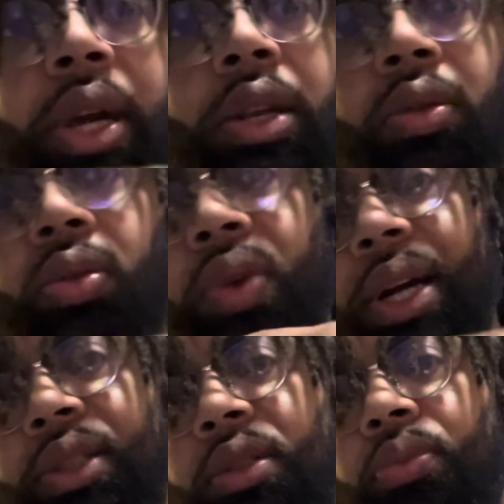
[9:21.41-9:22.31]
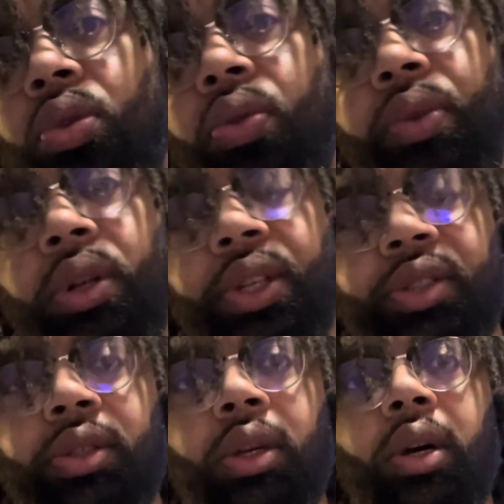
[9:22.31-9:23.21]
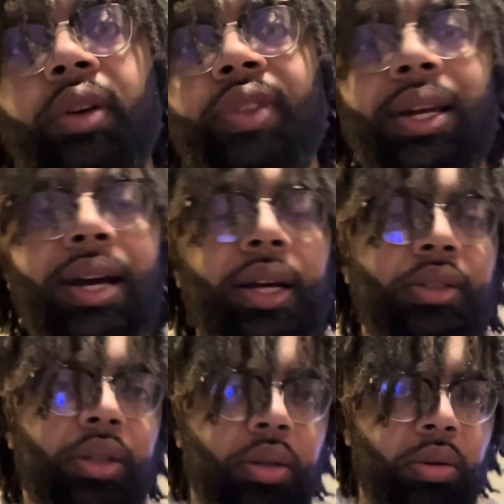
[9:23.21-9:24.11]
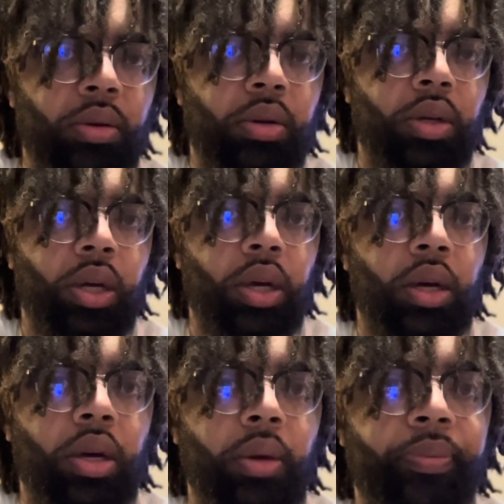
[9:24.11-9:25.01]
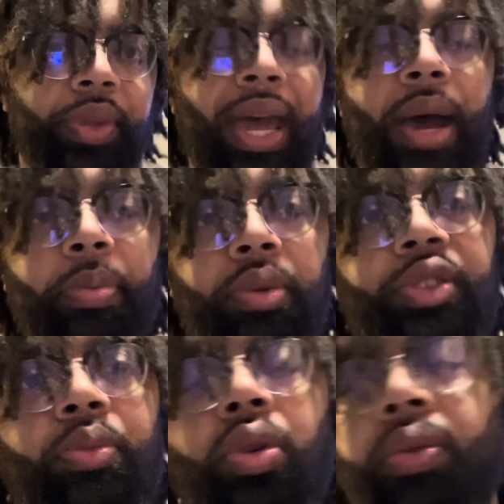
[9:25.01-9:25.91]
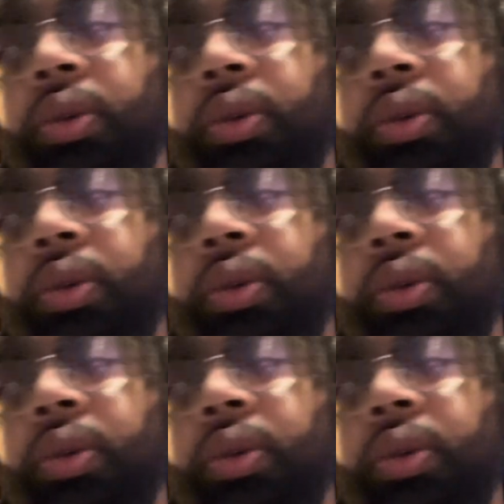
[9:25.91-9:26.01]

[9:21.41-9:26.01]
Intense Eau de Parfum, maybe I'll, you know, go from there